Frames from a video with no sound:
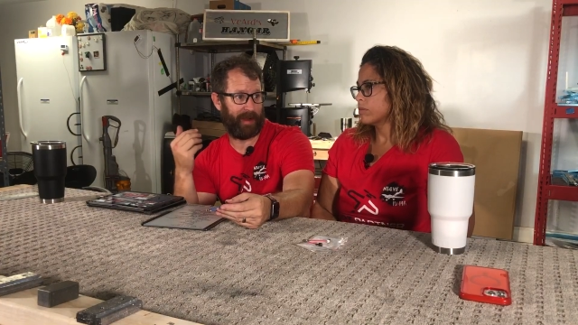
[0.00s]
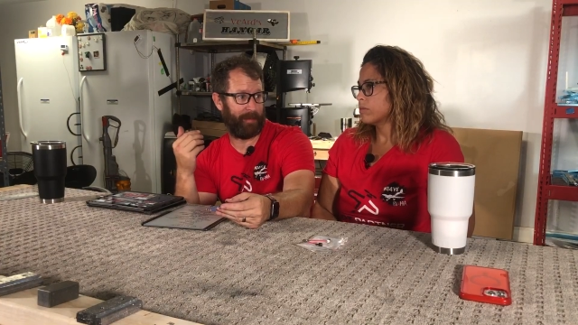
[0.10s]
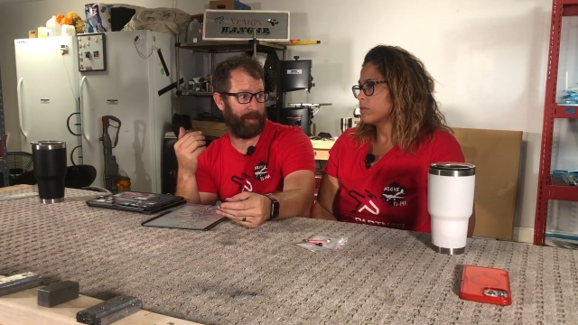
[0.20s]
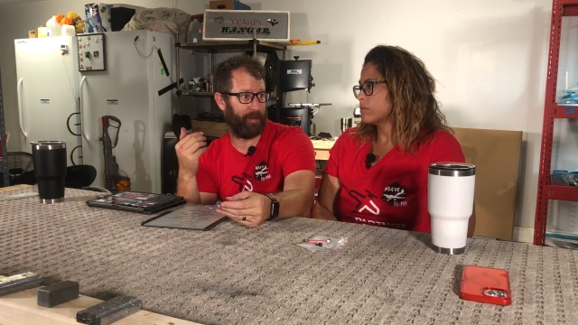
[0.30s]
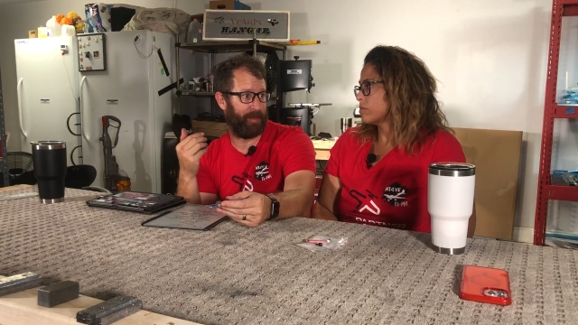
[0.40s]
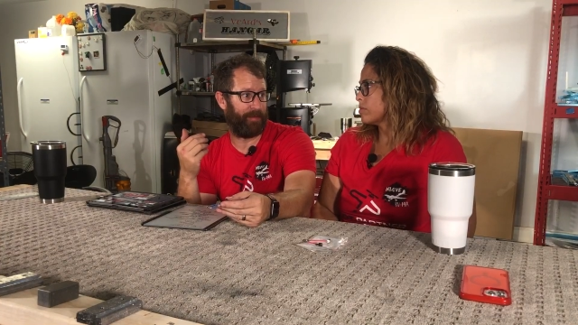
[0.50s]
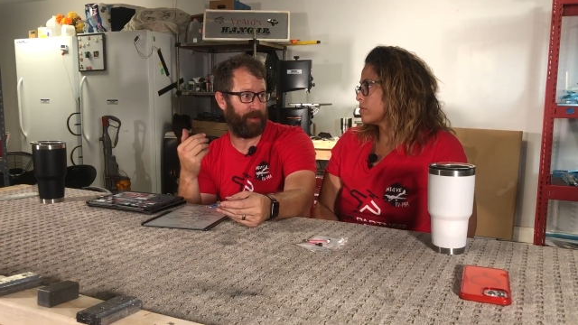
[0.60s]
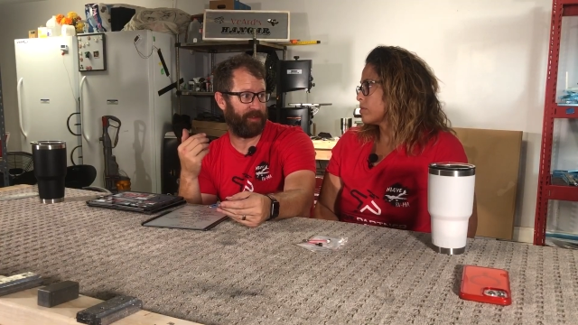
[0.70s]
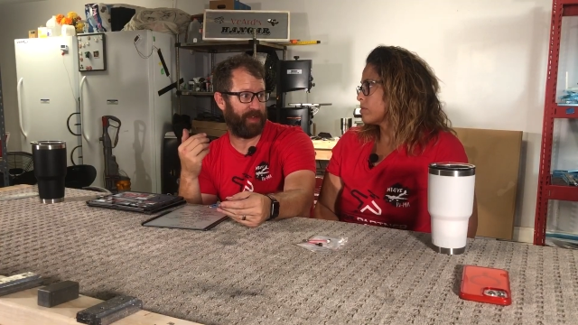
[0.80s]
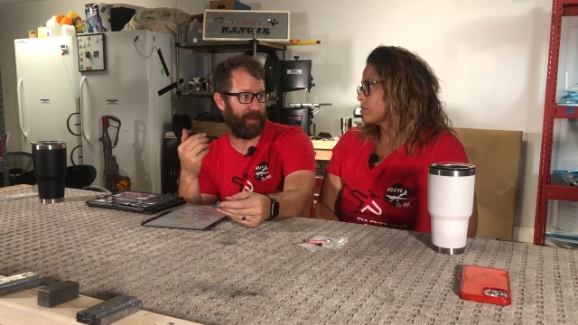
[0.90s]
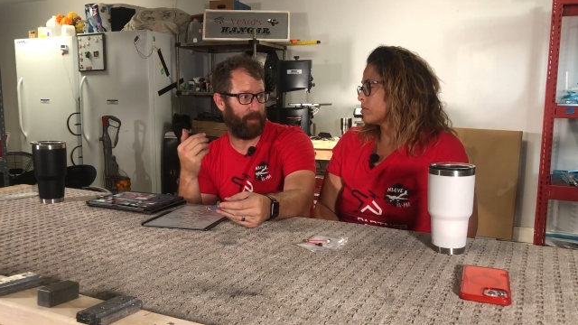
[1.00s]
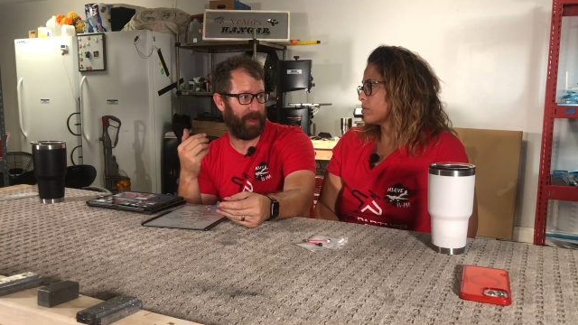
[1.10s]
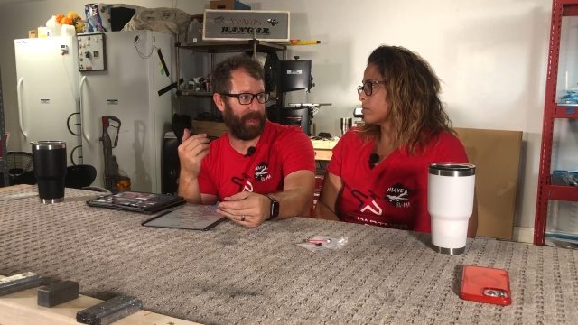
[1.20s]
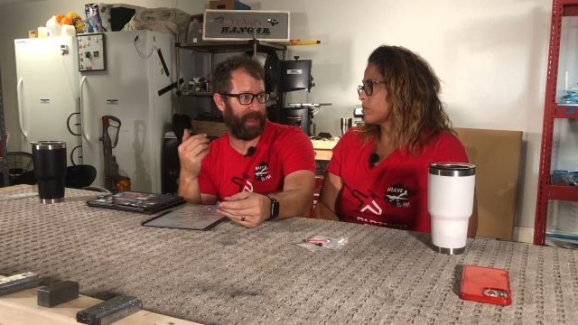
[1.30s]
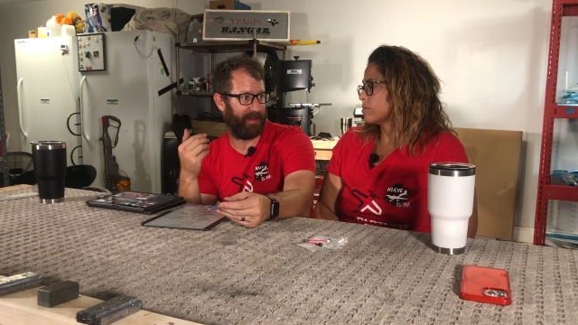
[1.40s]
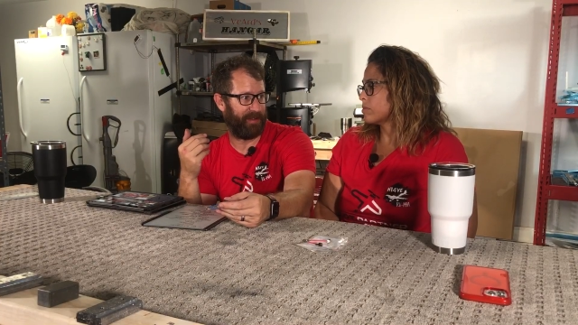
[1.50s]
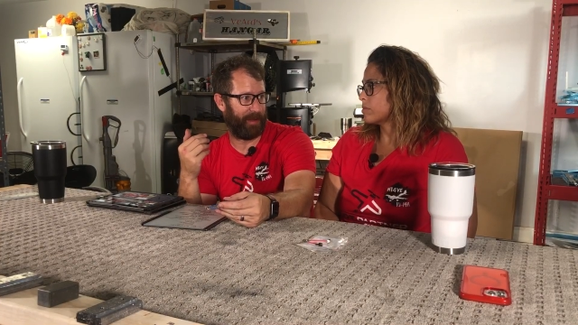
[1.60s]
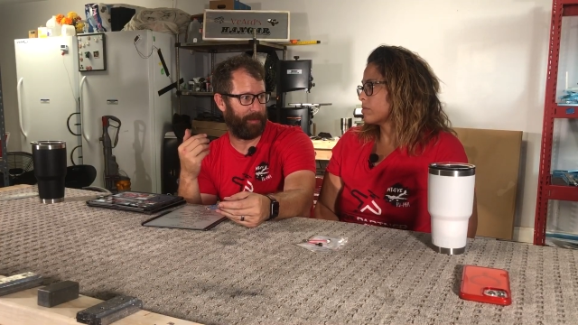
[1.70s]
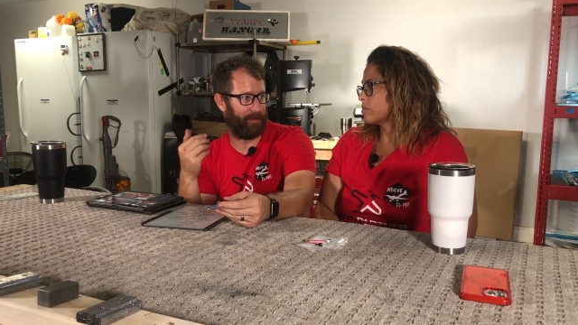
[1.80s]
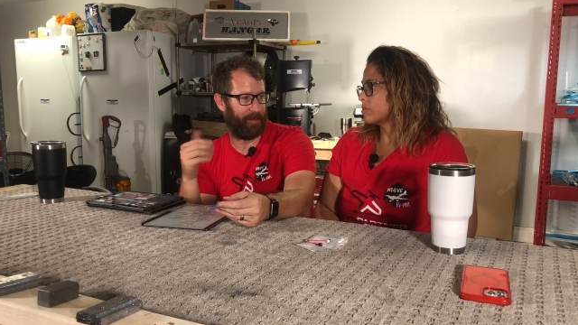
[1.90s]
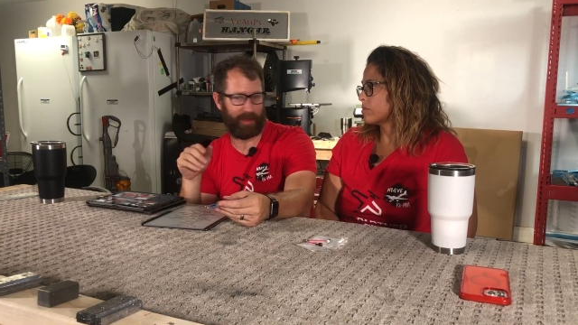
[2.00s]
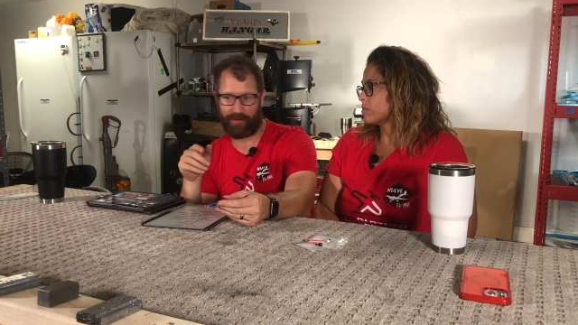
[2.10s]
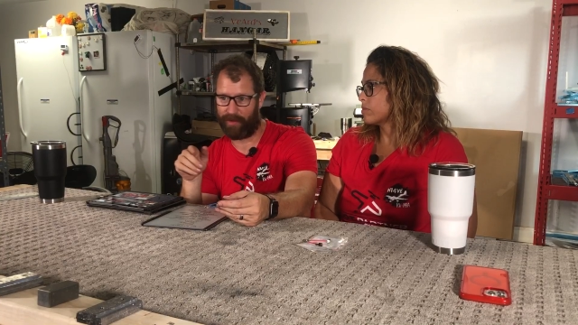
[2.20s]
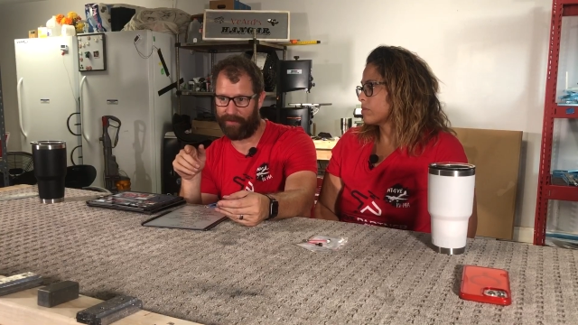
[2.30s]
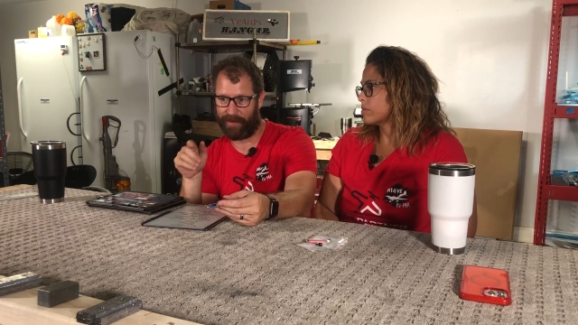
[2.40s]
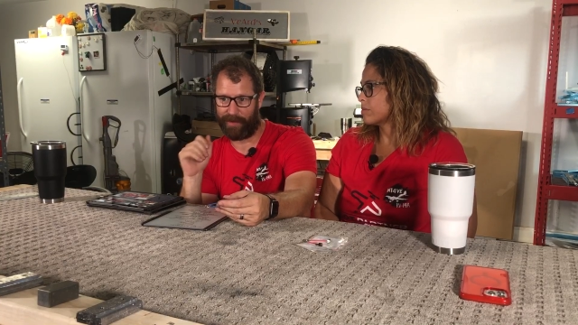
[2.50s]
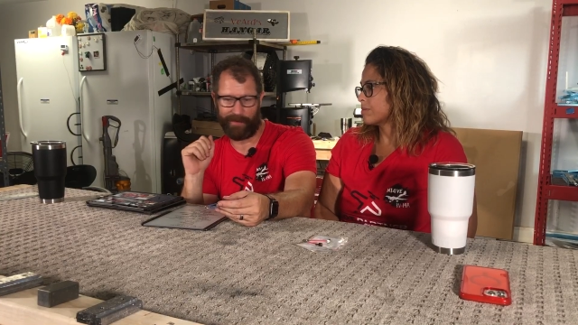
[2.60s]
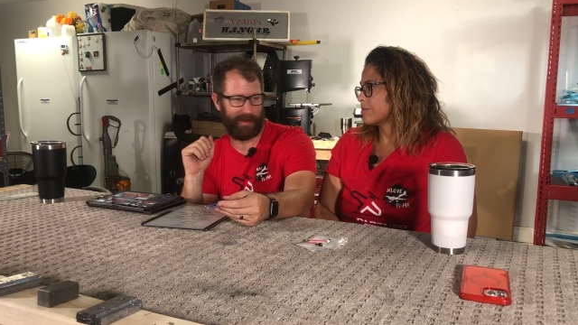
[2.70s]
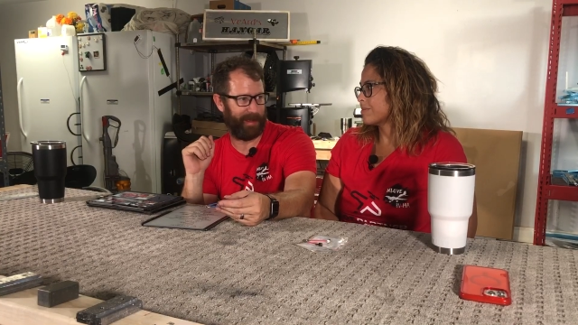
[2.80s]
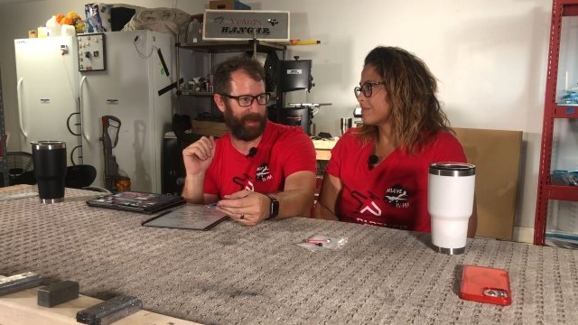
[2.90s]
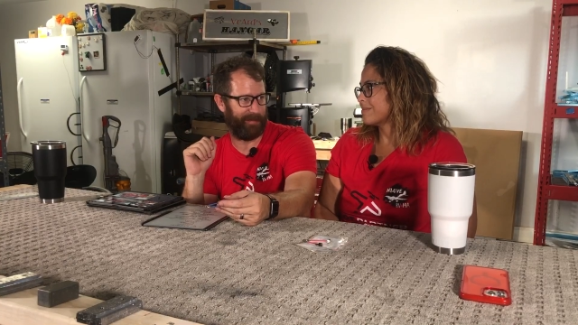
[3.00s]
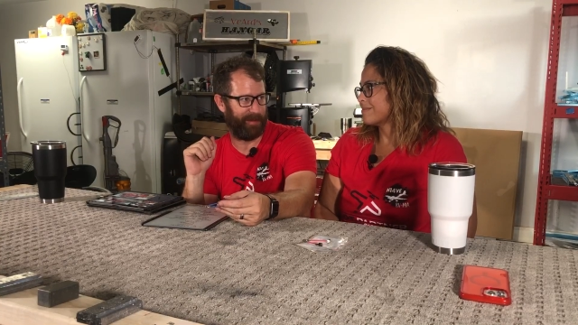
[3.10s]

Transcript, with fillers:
Speaker 1: I remember the first time we had to double flush rivet on the uh,